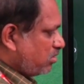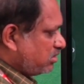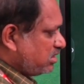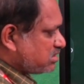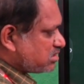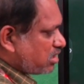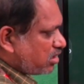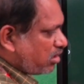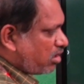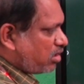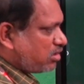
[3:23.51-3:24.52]
These are
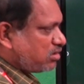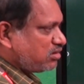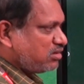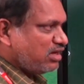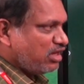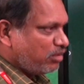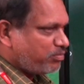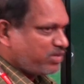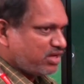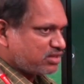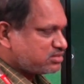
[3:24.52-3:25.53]
called
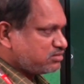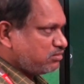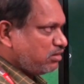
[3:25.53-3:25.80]
leap years.